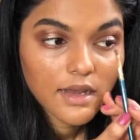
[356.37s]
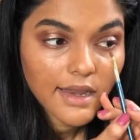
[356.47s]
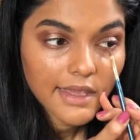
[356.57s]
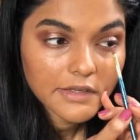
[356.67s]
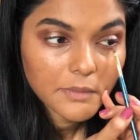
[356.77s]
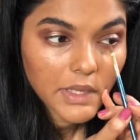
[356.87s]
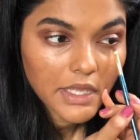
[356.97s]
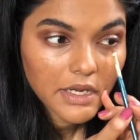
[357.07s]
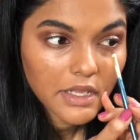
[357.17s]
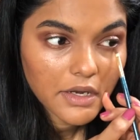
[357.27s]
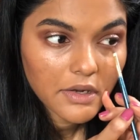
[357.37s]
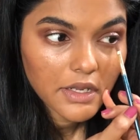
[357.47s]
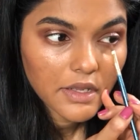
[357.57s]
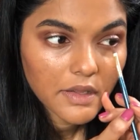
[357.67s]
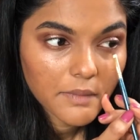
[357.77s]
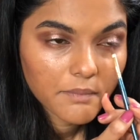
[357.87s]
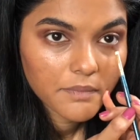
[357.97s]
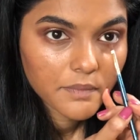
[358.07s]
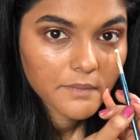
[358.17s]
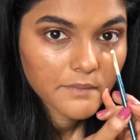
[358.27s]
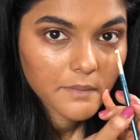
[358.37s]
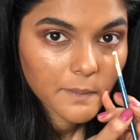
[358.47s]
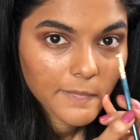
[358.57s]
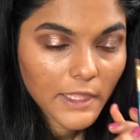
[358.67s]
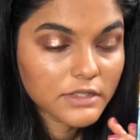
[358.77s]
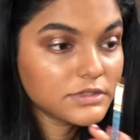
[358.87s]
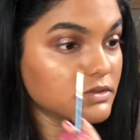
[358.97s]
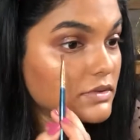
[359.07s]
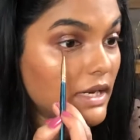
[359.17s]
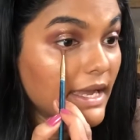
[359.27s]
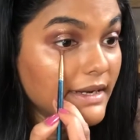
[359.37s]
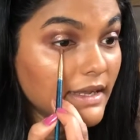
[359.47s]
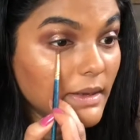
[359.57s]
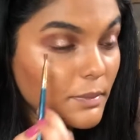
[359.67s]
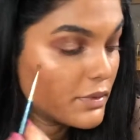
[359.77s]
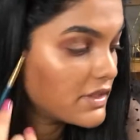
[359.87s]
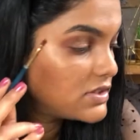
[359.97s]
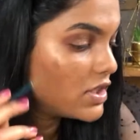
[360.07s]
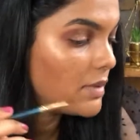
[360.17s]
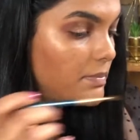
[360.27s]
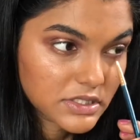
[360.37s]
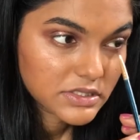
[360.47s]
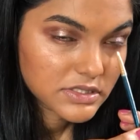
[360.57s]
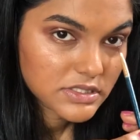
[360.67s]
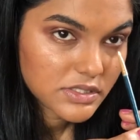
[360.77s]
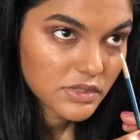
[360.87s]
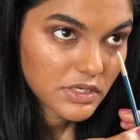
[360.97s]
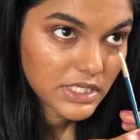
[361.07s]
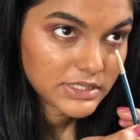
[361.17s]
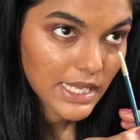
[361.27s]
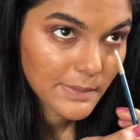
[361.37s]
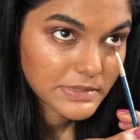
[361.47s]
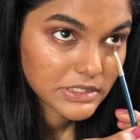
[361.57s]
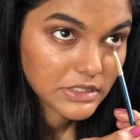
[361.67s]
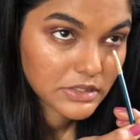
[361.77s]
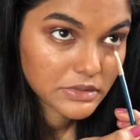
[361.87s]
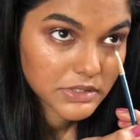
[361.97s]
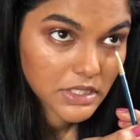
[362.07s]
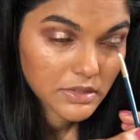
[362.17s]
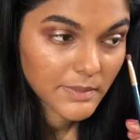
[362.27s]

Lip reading: lash band area to line up with the top. Geez, there's 3 types of gold on